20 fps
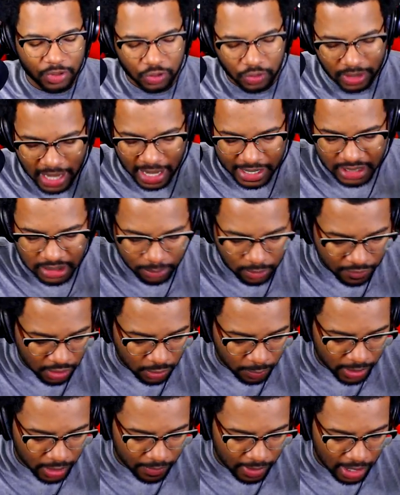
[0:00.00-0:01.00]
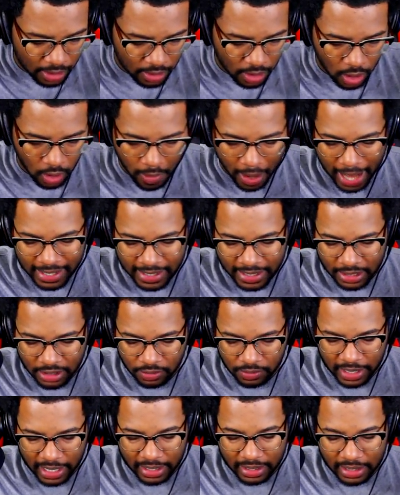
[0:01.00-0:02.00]
but you can actually move all the way around. Oh, I didn't
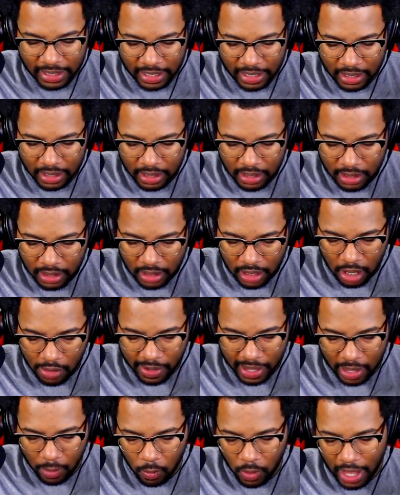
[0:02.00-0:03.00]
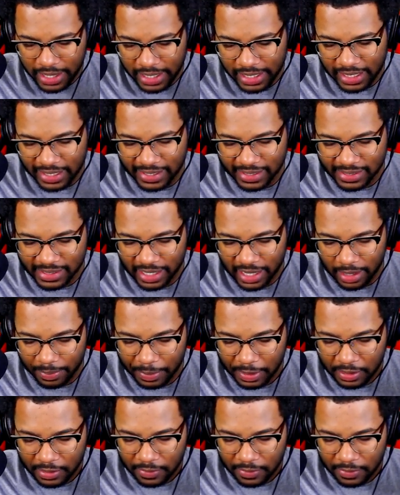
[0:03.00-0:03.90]
do that, did I? Okay, well, I did it this time.